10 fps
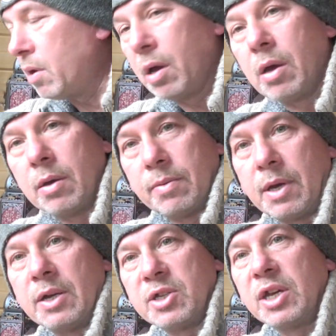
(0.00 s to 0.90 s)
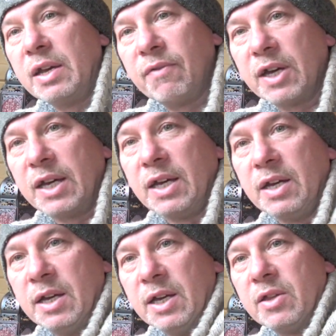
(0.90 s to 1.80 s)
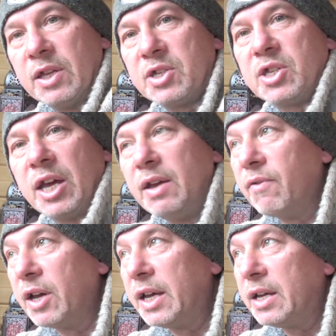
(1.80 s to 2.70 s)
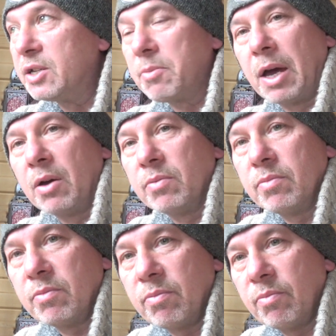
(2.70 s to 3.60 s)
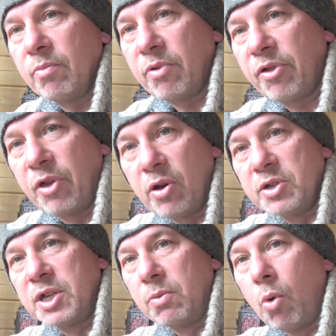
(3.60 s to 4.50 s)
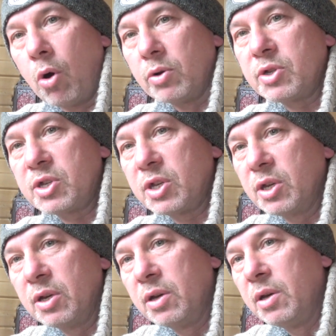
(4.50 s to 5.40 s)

a TV. This TV is about 30 watts,